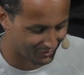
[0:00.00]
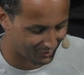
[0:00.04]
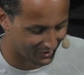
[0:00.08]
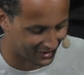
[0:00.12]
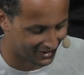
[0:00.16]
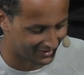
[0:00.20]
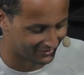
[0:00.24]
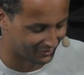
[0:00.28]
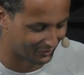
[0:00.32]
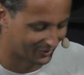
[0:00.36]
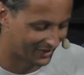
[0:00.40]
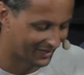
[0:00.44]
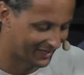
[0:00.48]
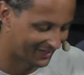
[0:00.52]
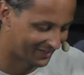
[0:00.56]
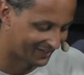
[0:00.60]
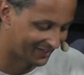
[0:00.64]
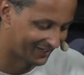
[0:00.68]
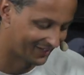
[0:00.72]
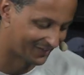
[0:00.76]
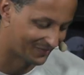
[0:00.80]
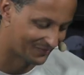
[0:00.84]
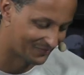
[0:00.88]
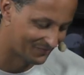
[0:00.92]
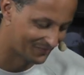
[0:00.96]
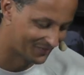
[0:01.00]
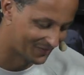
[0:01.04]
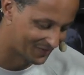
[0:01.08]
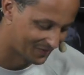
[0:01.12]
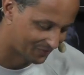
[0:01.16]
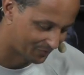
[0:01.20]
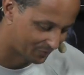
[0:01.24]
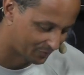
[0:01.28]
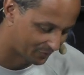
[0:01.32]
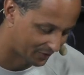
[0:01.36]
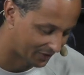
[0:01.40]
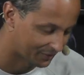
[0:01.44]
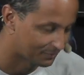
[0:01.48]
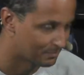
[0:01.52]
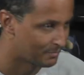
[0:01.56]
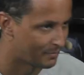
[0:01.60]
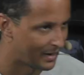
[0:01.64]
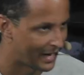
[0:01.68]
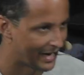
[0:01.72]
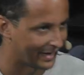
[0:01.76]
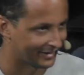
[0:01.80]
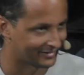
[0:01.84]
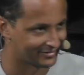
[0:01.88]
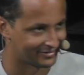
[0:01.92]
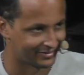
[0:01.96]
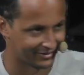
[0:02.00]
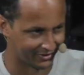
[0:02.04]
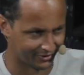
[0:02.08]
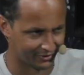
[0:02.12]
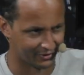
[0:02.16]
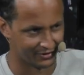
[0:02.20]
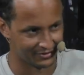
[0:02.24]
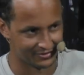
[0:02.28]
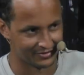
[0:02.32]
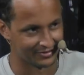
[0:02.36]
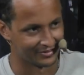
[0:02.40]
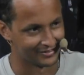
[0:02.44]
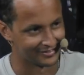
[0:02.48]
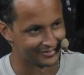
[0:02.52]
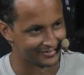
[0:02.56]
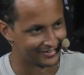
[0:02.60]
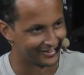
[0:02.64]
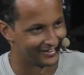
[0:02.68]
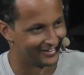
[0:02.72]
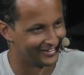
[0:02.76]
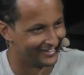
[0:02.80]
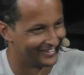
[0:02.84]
we got Max here at least.